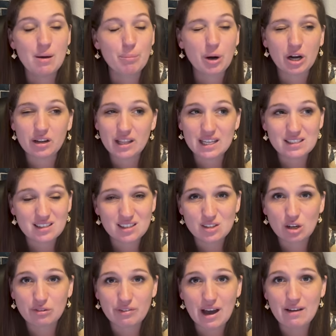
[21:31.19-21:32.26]
Part of that's because
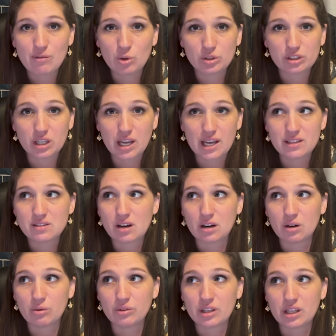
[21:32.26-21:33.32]
our five older kids
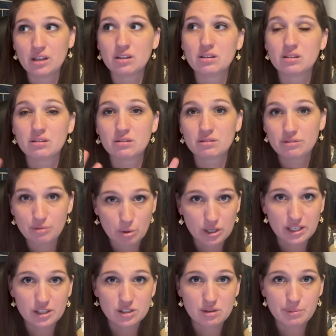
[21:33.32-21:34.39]
are only four
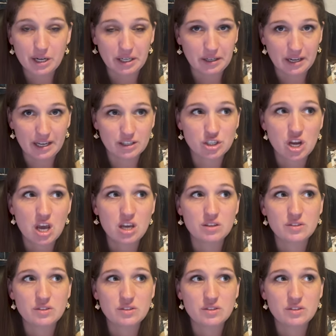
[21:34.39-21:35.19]
years apart in age.